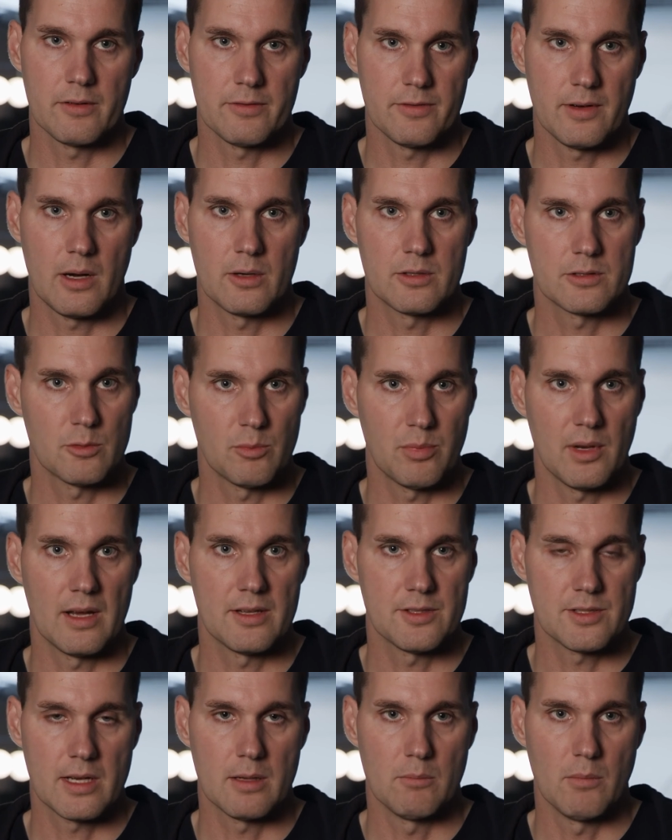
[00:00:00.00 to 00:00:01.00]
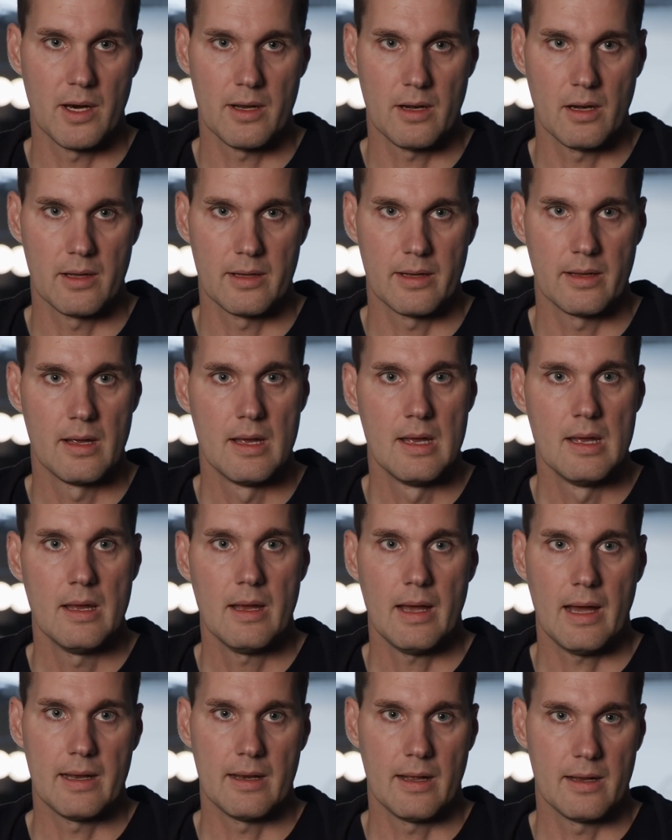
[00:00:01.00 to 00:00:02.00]
of our supply chain modeling
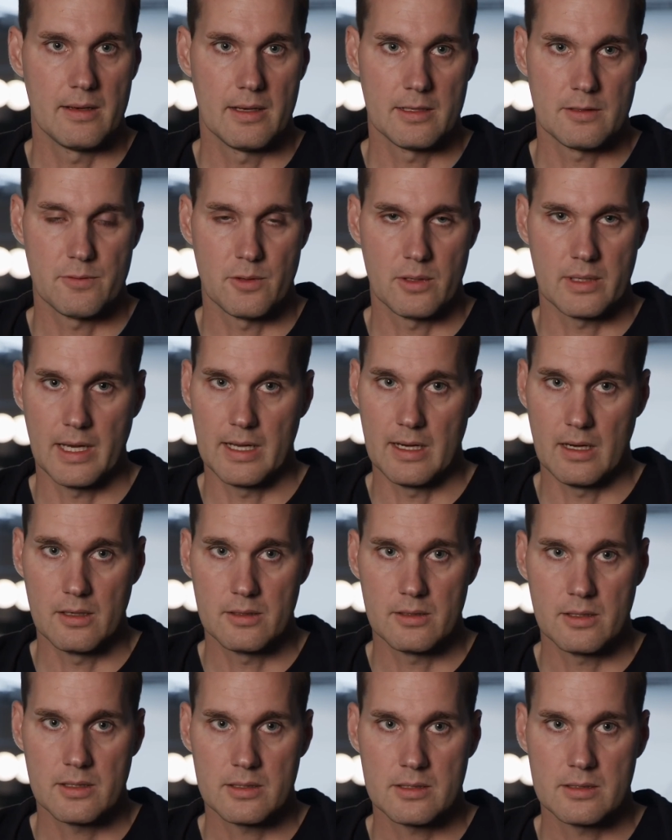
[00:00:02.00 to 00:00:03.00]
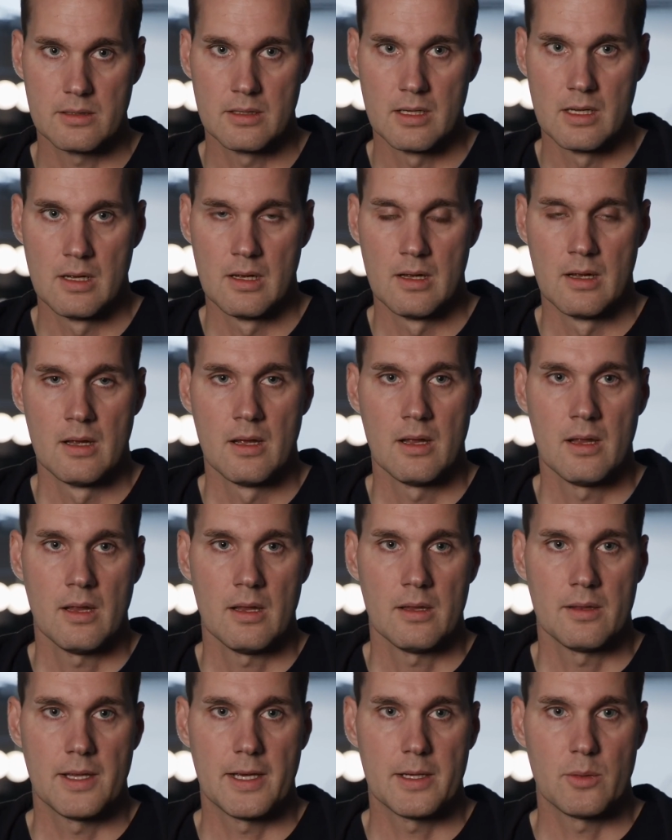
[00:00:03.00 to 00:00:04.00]
and network analytics.
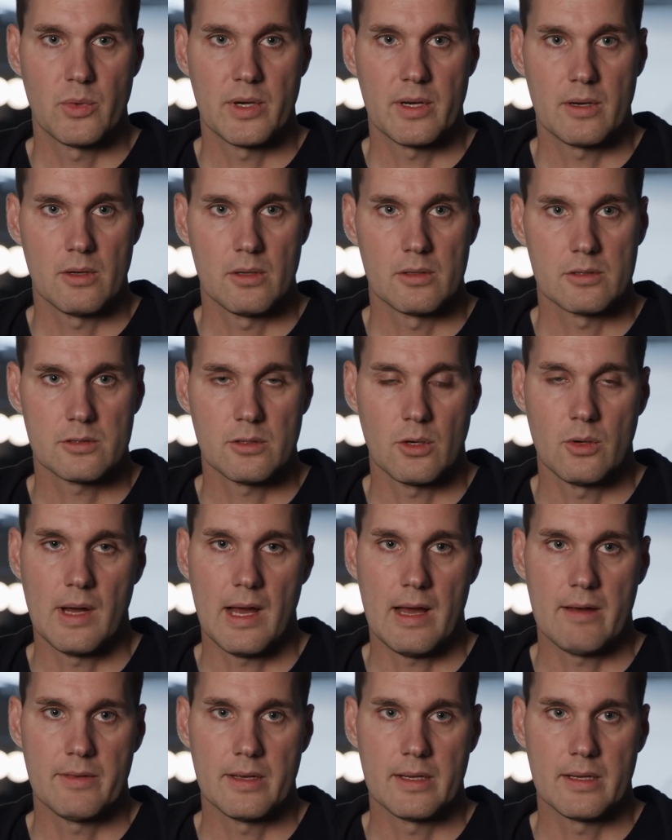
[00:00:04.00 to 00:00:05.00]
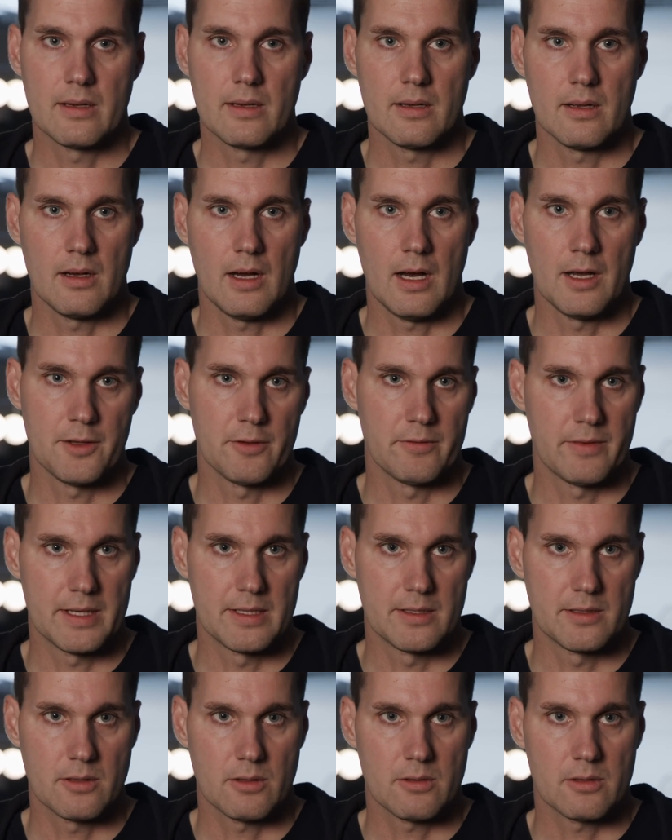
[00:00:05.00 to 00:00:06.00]
Then we're also having other
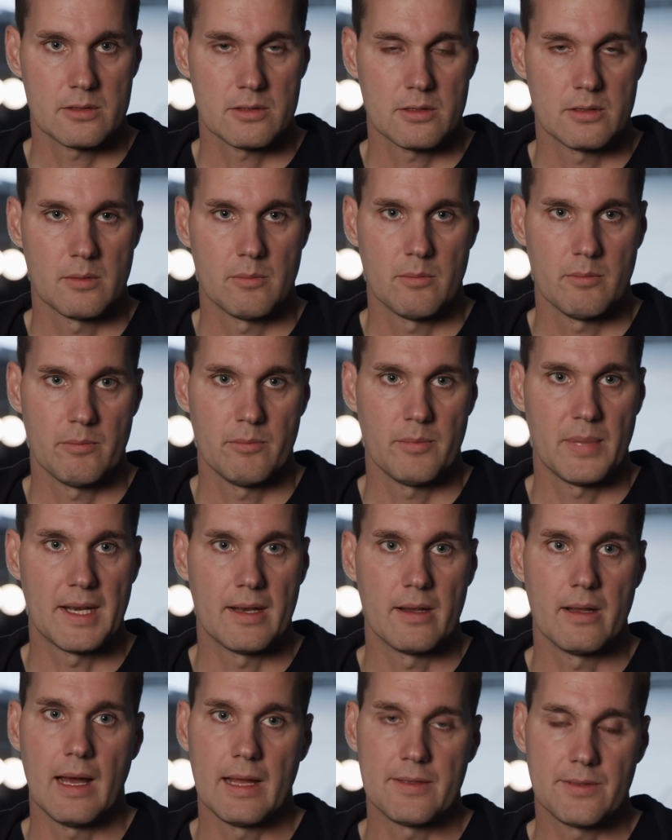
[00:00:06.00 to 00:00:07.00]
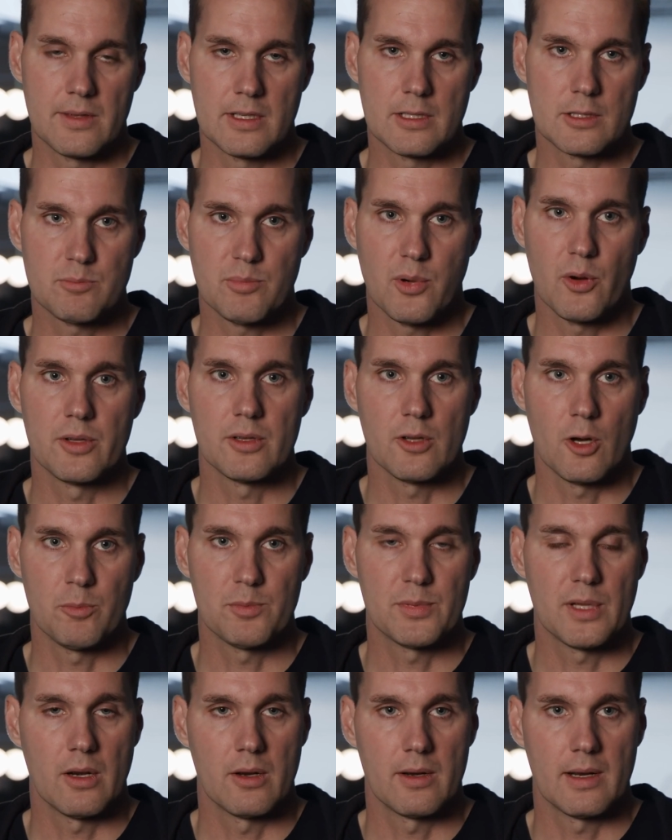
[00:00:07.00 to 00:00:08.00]
vendors, but at this point
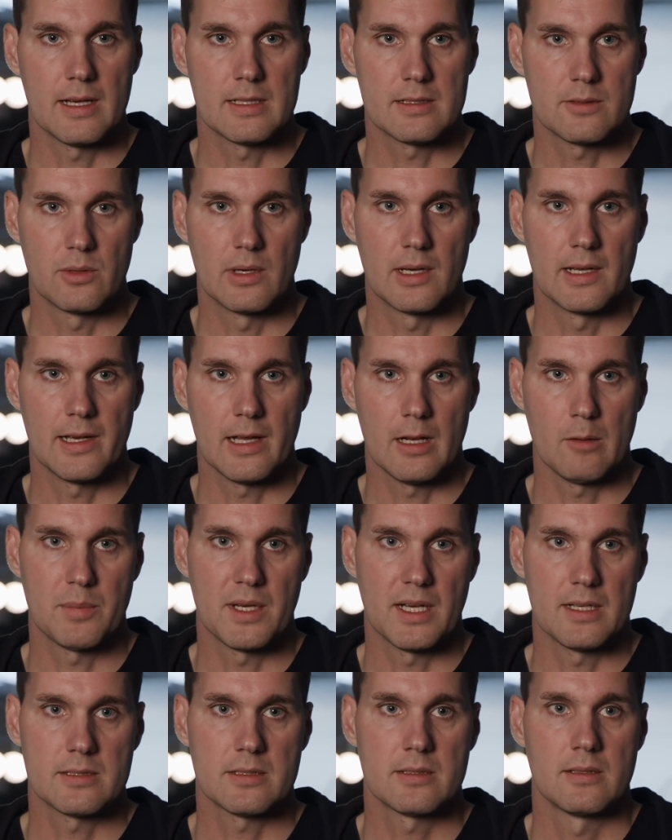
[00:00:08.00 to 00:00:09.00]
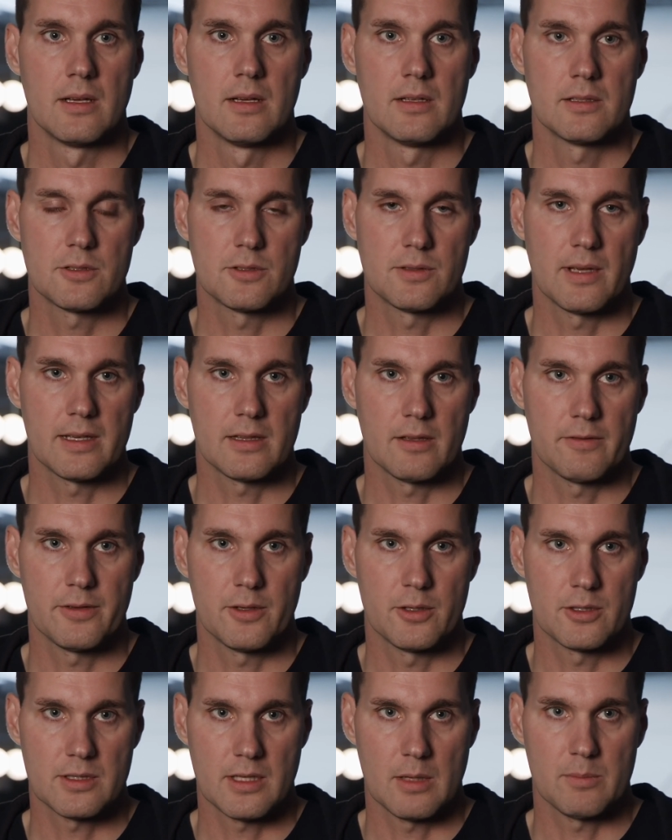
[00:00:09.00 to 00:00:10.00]
Optilon has really helped us to take the
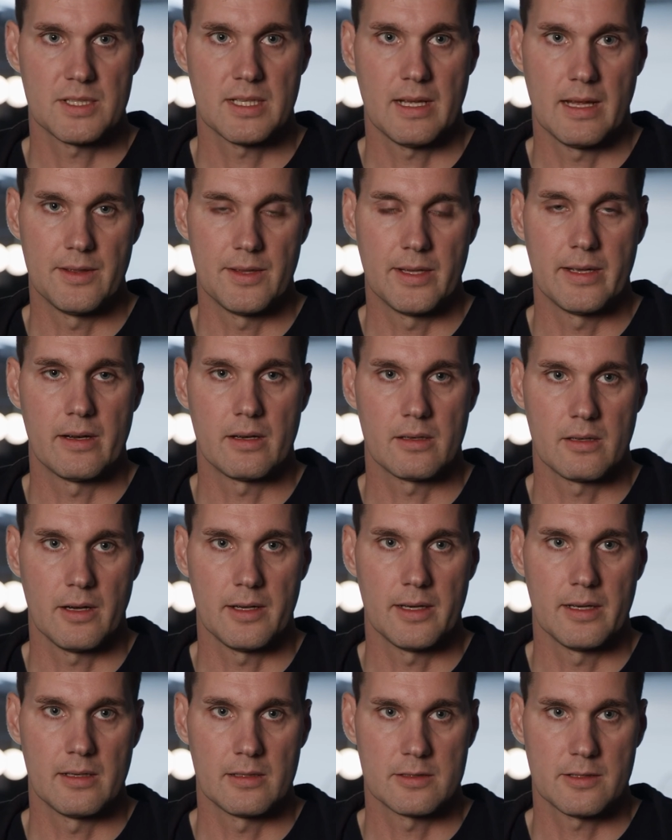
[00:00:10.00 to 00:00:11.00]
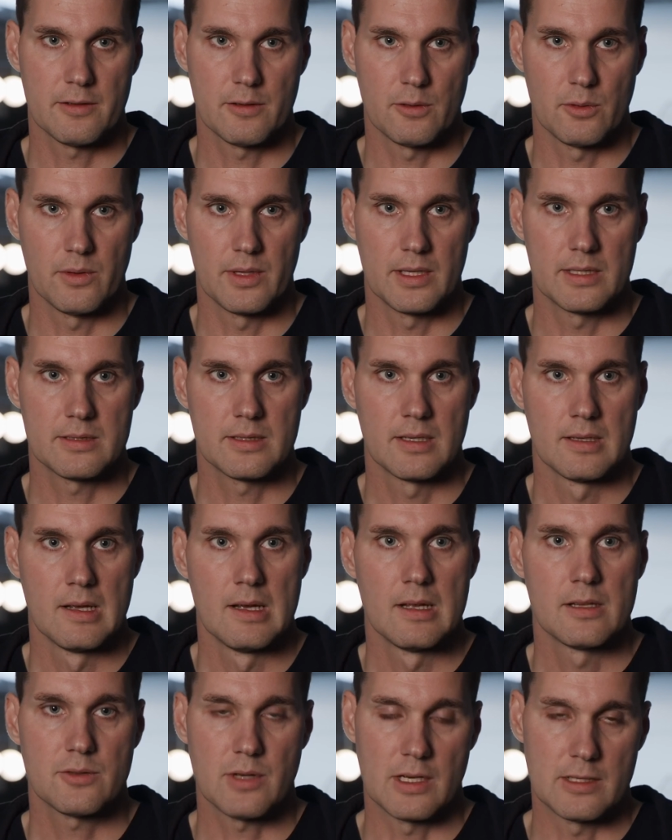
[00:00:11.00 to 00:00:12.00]
first steps, and they are guiding us through this
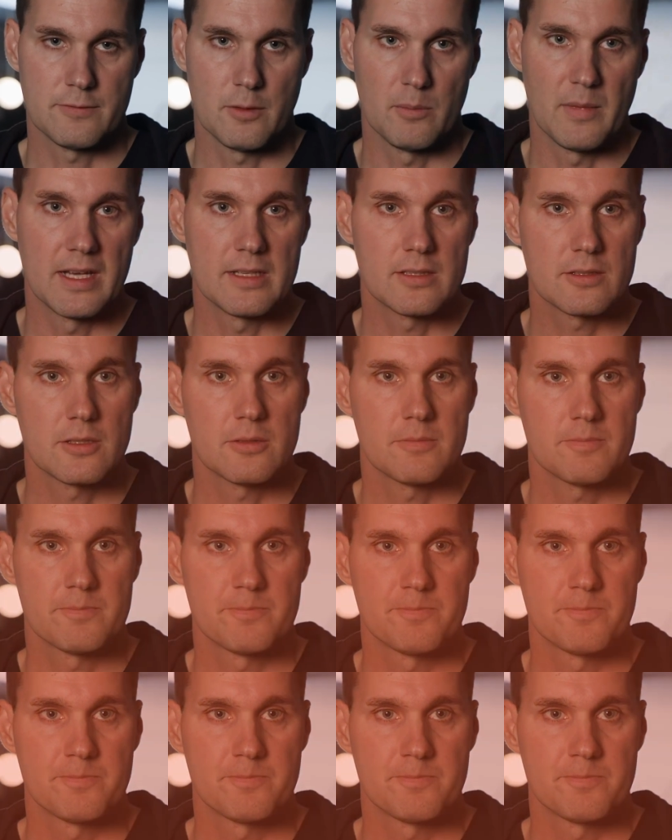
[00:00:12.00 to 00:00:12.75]
transformation.